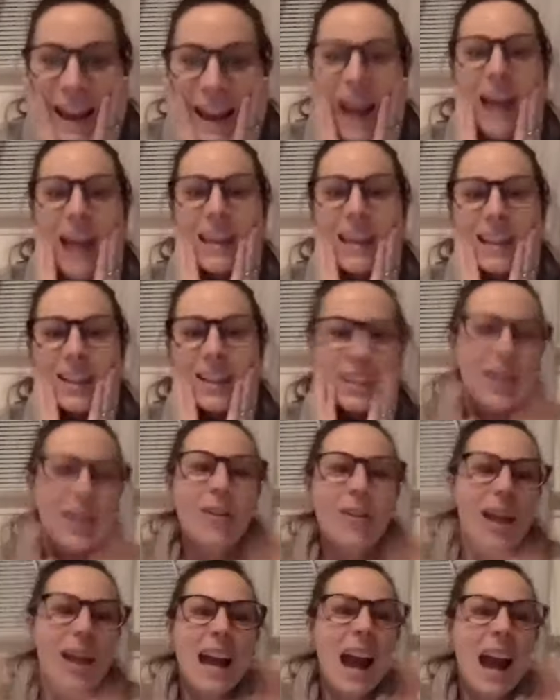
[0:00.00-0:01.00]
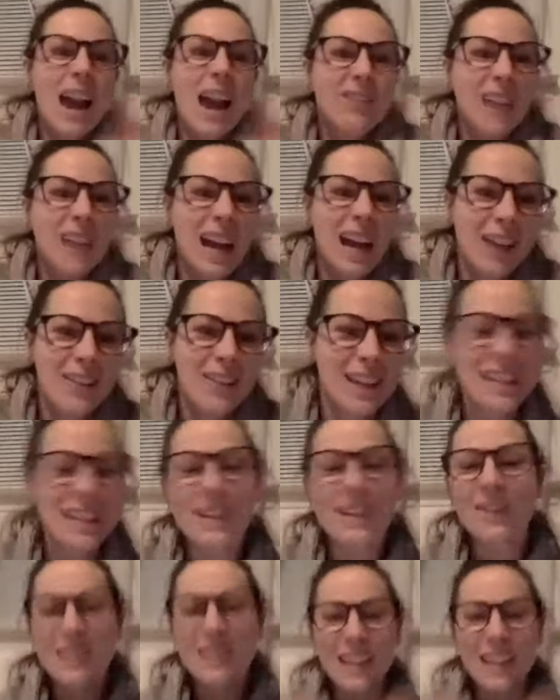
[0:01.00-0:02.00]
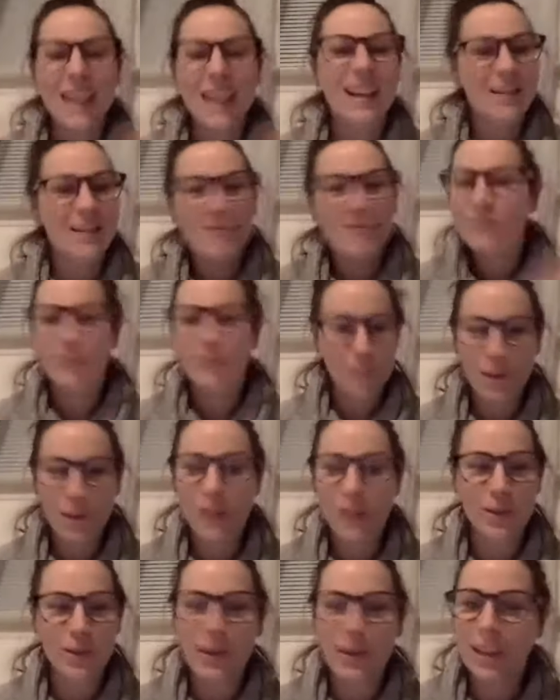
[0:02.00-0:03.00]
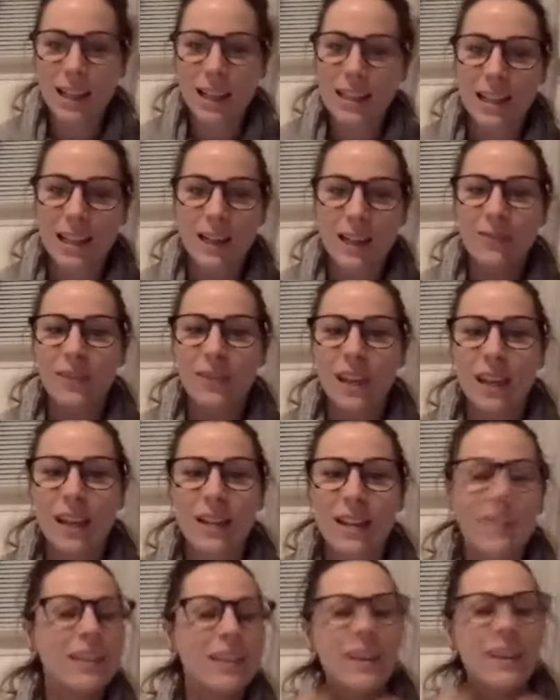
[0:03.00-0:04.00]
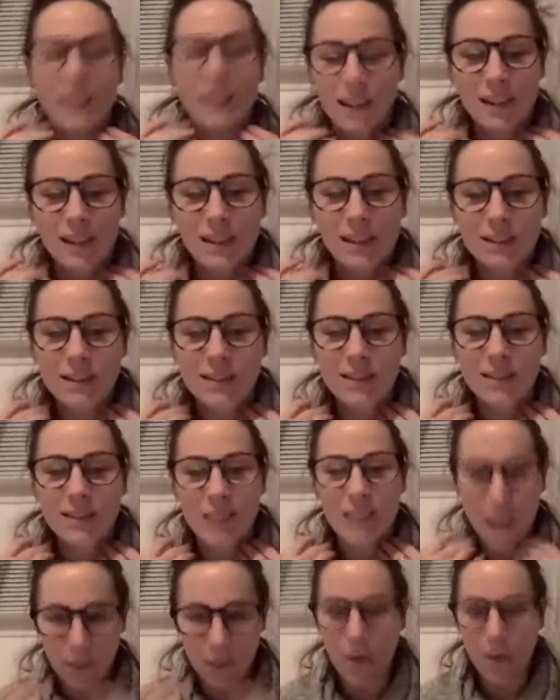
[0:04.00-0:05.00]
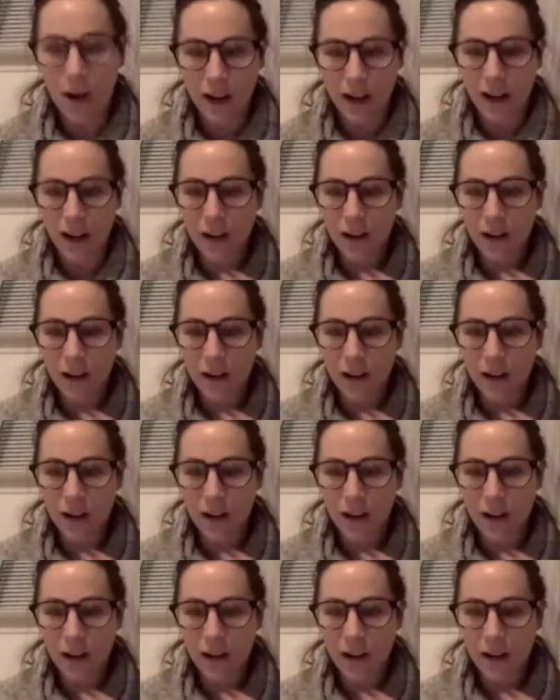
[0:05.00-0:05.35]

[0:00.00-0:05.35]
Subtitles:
And then you're like, okay, I have to have it. So it's like we're doing that same thing. They want it.